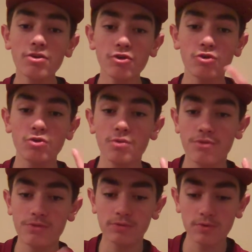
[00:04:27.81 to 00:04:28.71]
who
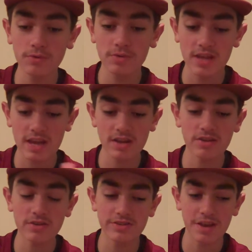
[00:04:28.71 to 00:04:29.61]
threw the
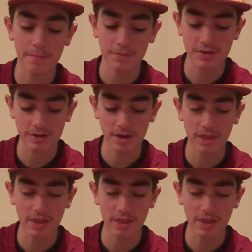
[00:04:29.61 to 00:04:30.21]
interception